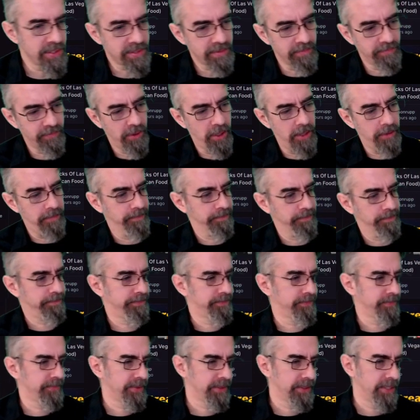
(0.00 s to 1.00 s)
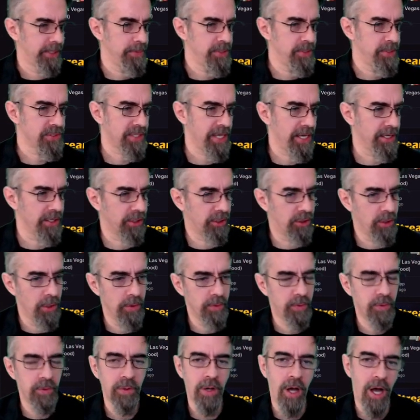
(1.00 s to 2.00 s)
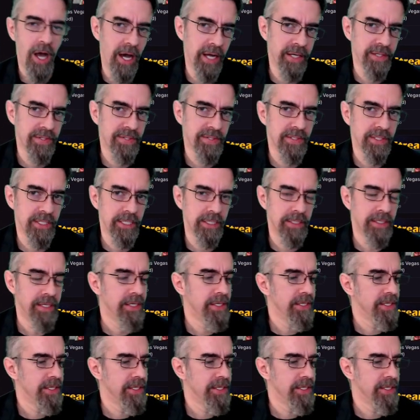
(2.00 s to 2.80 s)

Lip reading: of all, let me just kind of go through Odysee,